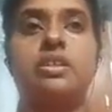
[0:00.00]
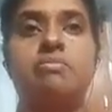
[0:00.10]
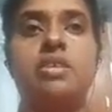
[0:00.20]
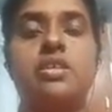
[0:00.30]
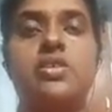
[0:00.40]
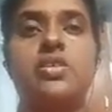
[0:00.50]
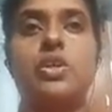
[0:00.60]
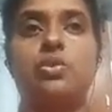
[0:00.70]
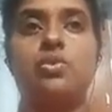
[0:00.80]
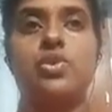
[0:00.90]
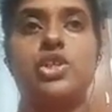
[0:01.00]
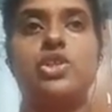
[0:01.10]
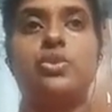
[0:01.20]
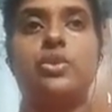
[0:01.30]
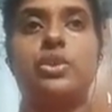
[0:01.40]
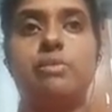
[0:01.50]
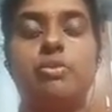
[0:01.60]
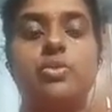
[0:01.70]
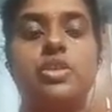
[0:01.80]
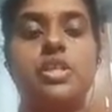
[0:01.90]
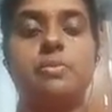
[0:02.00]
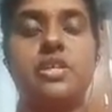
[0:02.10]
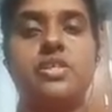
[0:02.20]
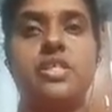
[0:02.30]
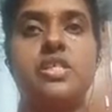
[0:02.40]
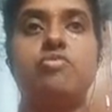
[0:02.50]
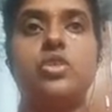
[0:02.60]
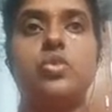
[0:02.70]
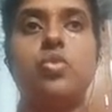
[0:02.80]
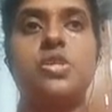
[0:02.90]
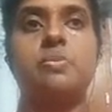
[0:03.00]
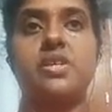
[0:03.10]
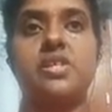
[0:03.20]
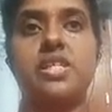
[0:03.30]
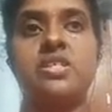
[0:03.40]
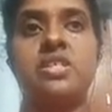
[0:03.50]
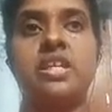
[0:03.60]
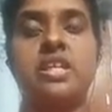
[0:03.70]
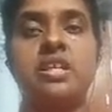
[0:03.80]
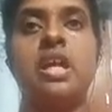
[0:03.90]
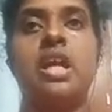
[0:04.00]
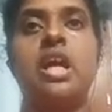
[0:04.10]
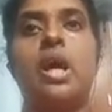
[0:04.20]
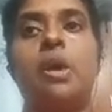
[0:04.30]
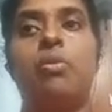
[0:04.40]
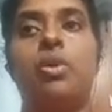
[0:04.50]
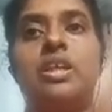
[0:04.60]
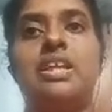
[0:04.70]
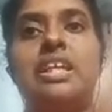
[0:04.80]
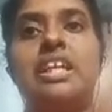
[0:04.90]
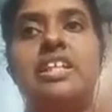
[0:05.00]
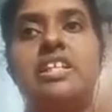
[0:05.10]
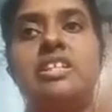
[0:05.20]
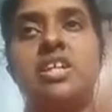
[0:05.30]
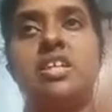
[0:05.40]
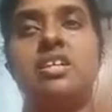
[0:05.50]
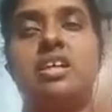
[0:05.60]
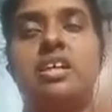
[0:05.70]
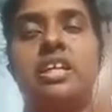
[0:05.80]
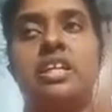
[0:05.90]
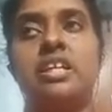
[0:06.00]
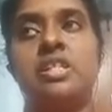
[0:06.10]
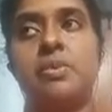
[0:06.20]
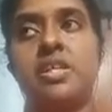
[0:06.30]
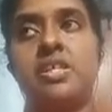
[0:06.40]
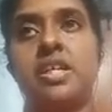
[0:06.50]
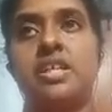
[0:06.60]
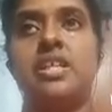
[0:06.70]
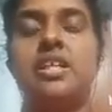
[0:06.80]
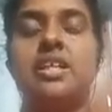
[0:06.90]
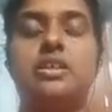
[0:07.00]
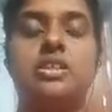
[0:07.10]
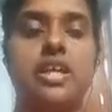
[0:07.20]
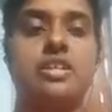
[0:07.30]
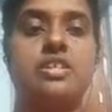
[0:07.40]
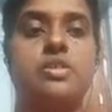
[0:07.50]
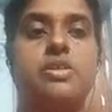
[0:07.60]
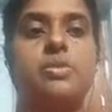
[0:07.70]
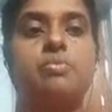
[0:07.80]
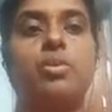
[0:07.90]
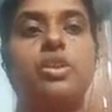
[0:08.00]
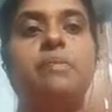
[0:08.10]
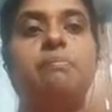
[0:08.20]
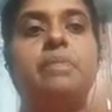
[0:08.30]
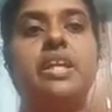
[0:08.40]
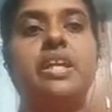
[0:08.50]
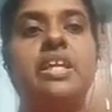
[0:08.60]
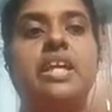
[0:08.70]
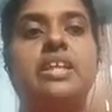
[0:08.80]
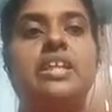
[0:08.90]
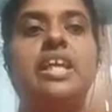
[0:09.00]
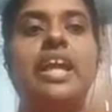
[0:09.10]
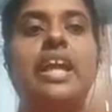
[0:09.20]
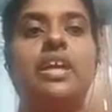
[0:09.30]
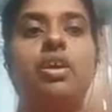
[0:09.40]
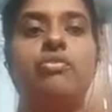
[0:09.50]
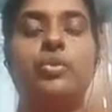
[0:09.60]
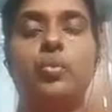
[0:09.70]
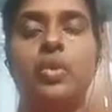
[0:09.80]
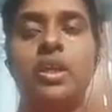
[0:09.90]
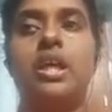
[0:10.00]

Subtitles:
is used to remove the spaces which was present in both the leading space and the trailing space, both the beginning and the end of your